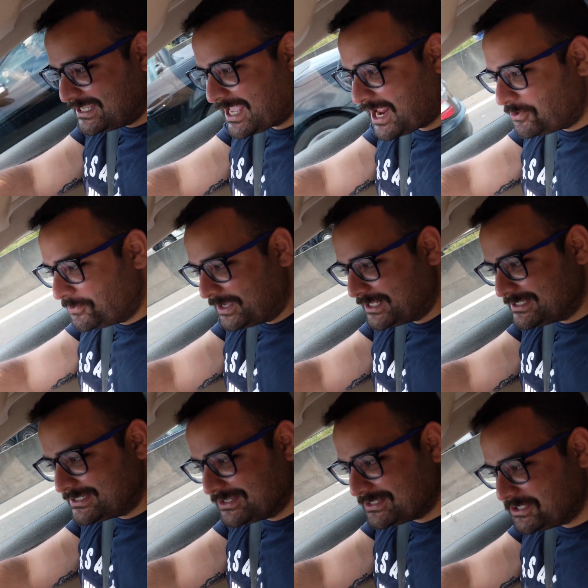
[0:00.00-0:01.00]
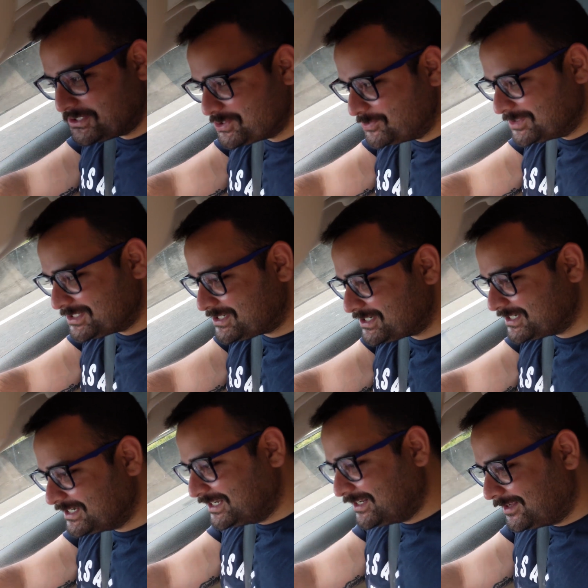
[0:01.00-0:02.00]
Caravans, I see so much
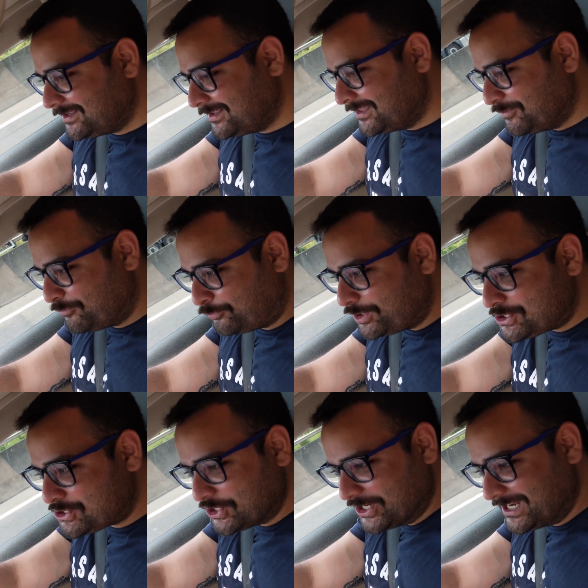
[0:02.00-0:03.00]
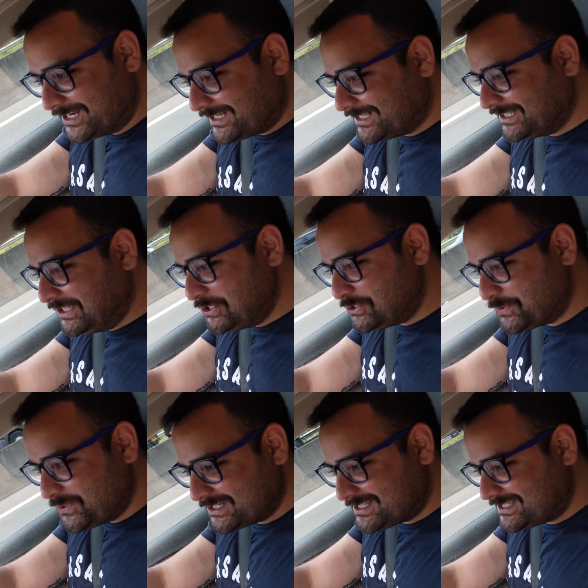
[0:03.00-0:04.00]
friction
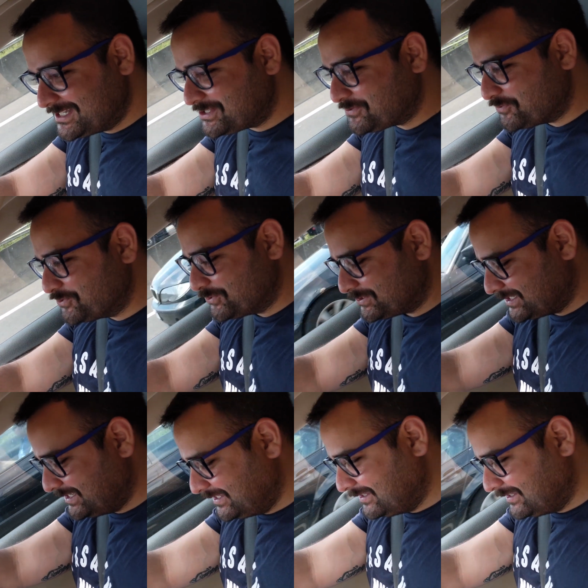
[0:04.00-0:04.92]
towards this route.